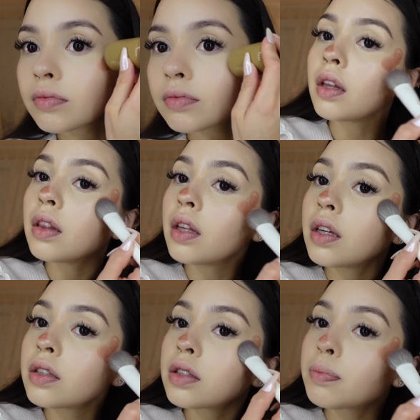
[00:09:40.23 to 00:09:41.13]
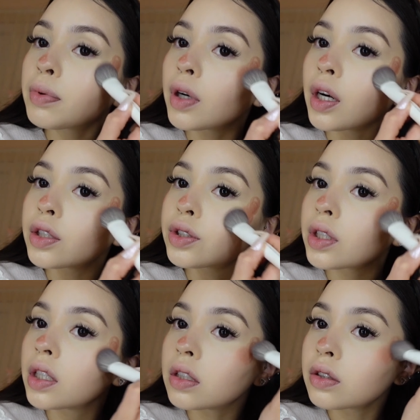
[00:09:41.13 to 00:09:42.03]
And this brush
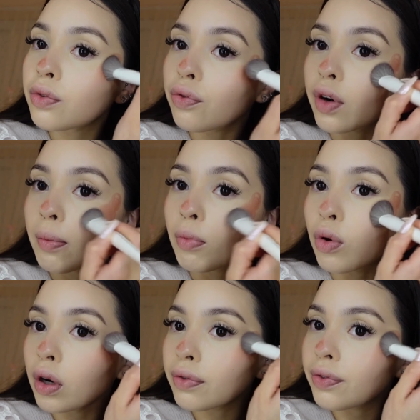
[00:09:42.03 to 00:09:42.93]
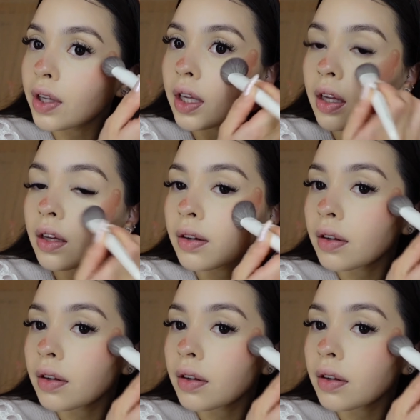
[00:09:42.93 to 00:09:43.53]
is from Morphe.